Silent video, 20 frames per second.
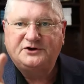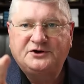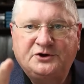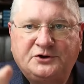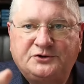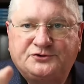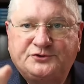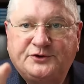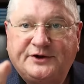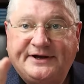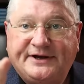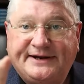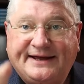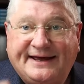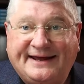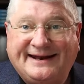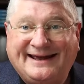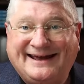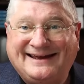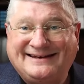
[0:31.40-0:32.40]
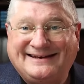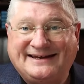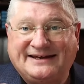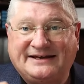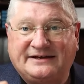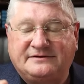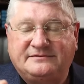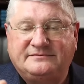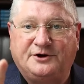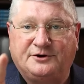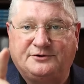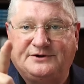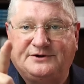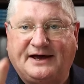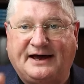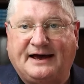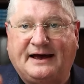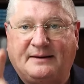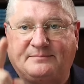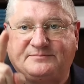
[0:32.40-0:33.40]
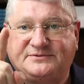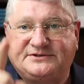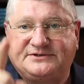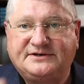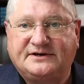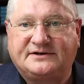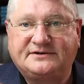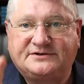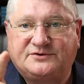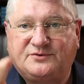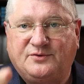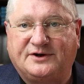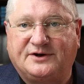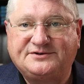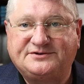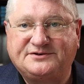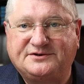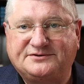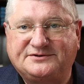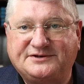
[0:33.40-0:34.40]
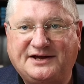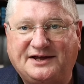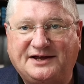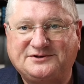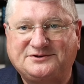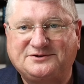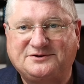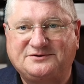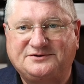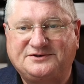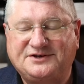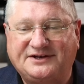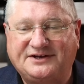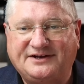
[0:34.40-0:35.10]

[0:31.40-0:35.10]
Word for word: the Nutrient NAD, your top six questions answered